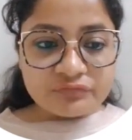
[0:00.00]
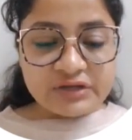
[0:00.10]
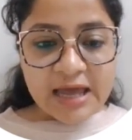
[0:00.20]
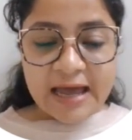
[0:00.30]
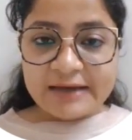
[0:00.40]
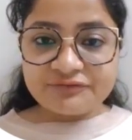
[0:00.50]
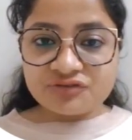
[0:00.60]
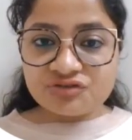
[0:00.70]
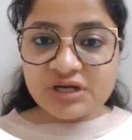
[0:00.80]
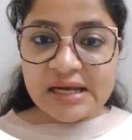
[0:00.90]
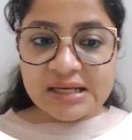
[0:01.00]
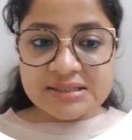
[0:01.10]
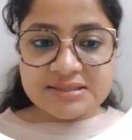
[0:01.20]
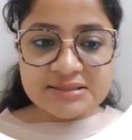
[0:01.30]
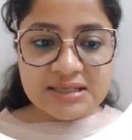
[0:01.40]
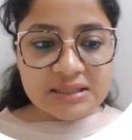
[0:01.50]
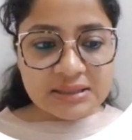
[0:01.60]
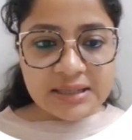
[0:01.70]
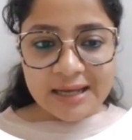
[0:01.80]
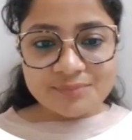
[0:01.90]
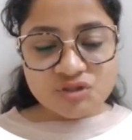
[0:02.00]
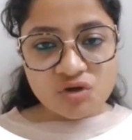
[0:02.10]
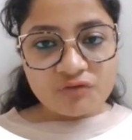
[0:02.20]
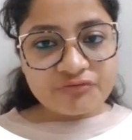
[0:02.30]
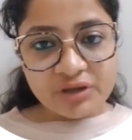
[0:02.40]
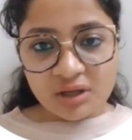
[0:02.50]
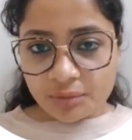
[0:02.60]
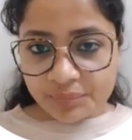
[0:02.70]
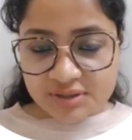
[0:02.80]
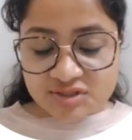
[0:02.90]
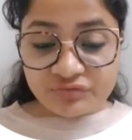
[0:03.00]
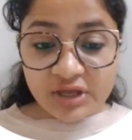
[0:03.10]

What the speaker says: we have three distinct types of fingerprints.